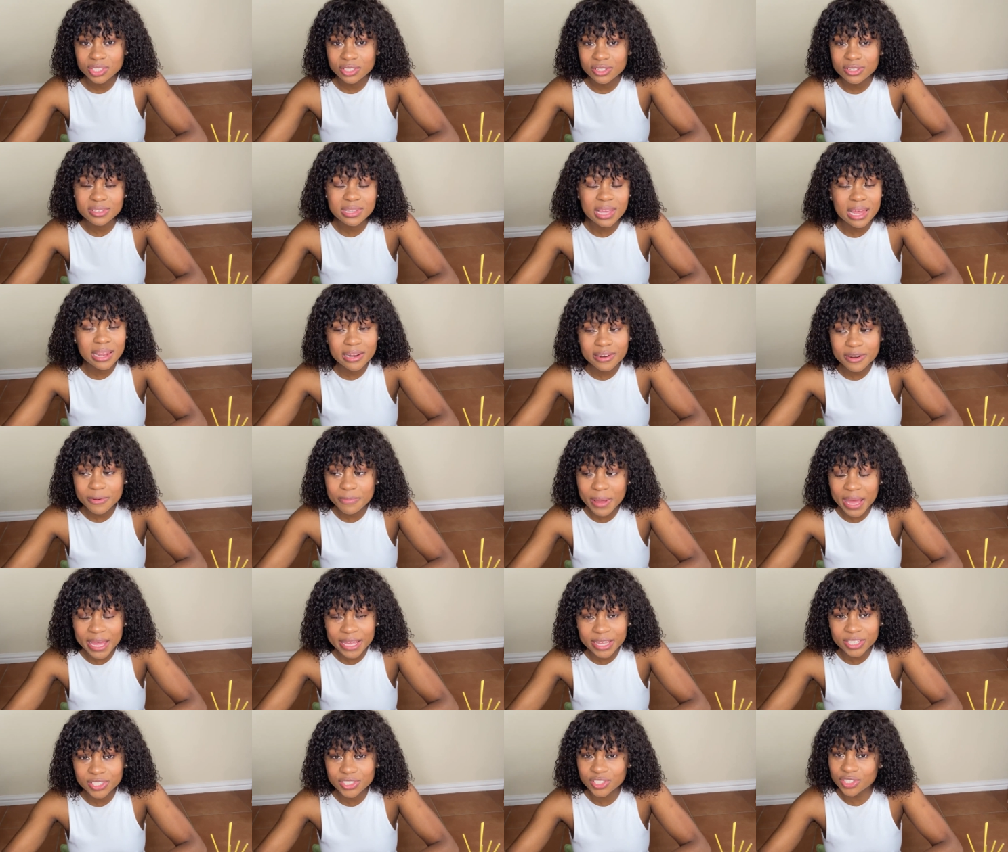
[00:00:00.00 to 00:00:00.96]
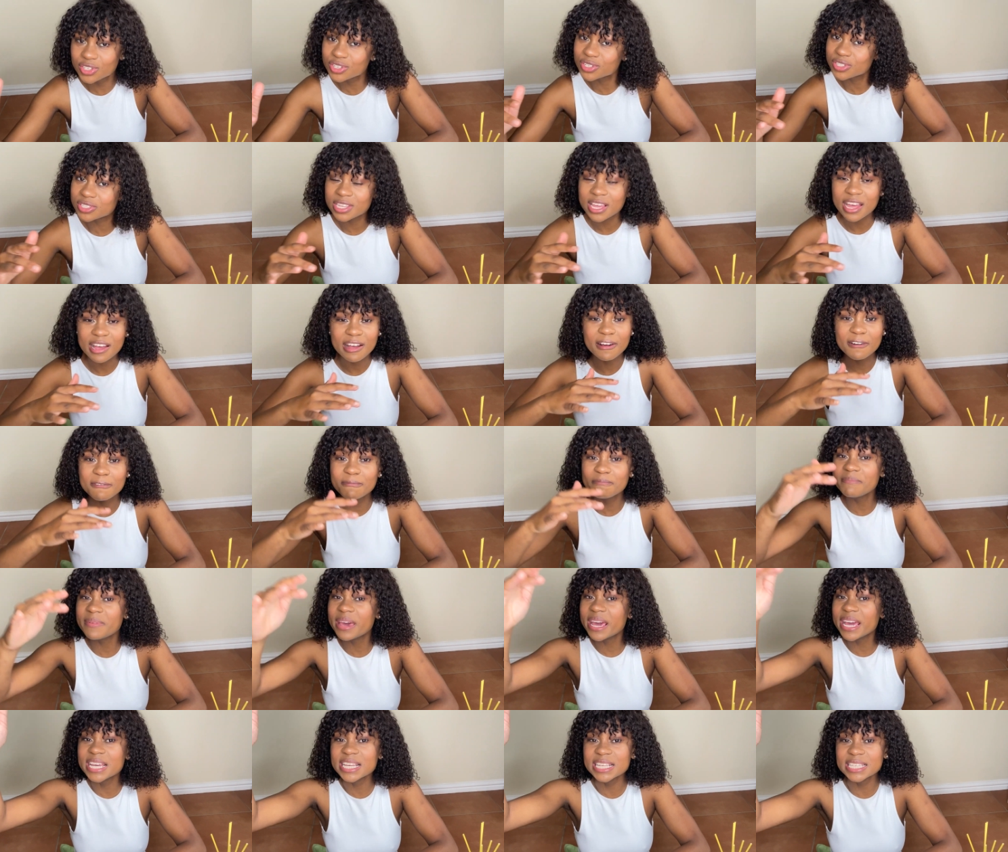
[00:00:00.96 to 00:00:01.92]
your salary package looks
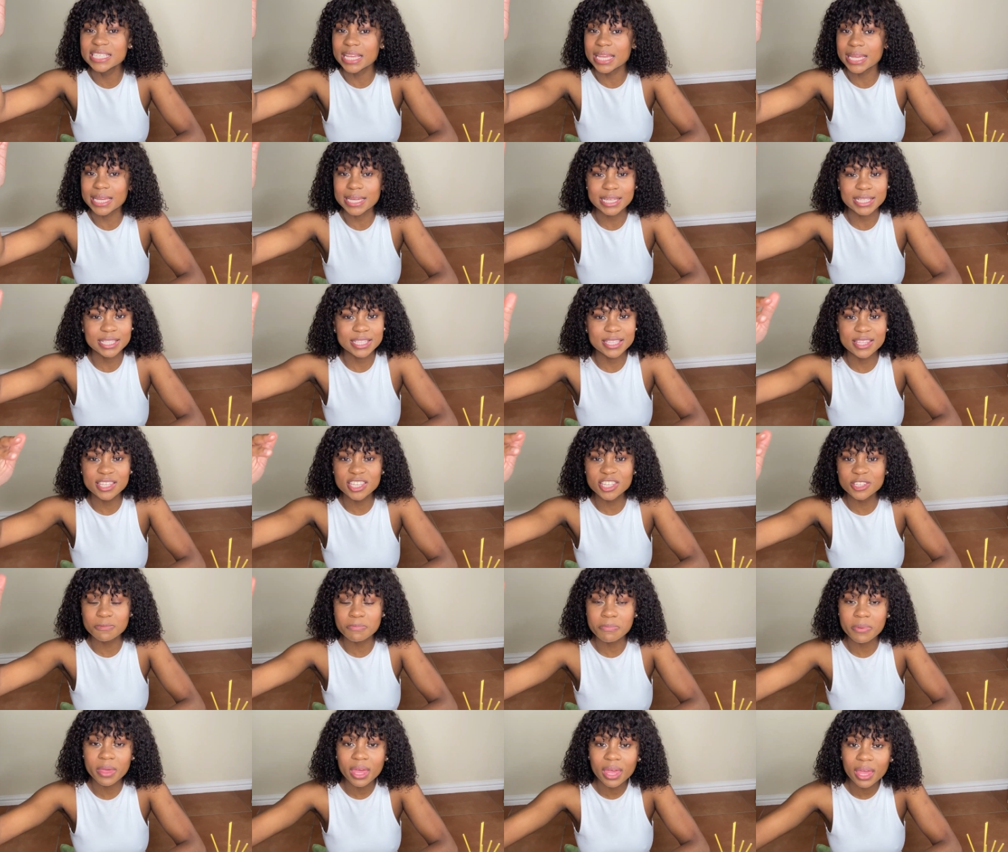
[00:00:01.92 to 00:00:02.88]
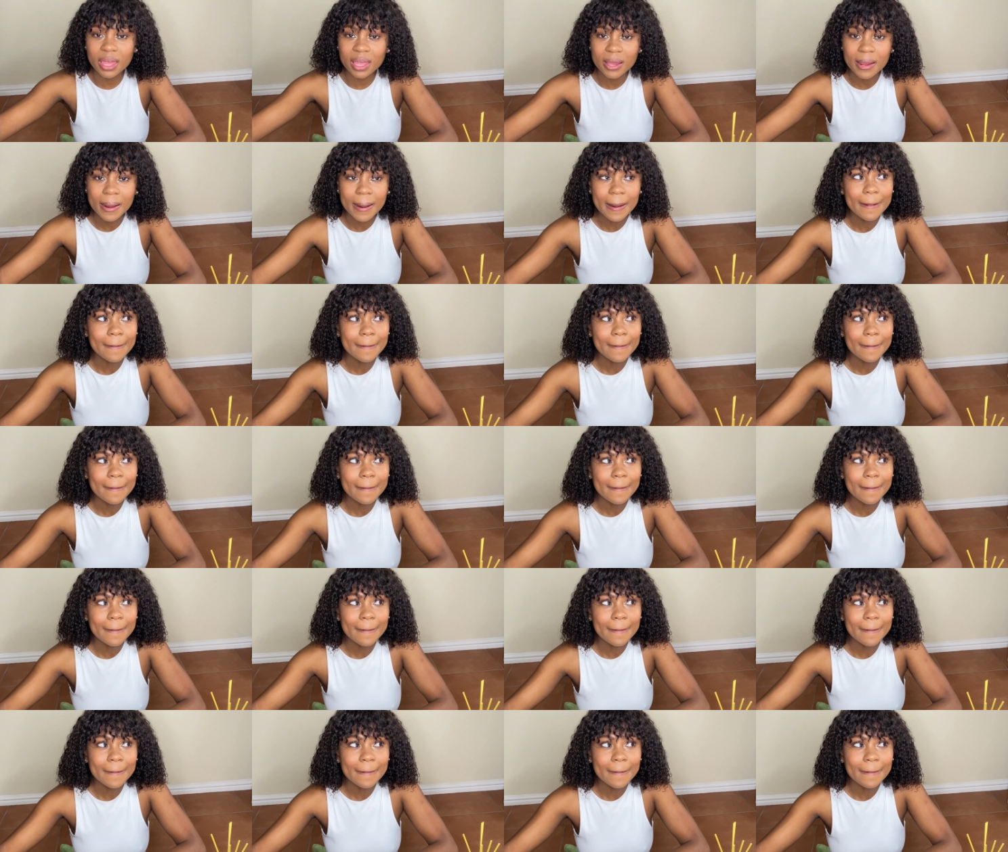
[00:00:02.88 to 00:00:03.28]
amazing. It's this big.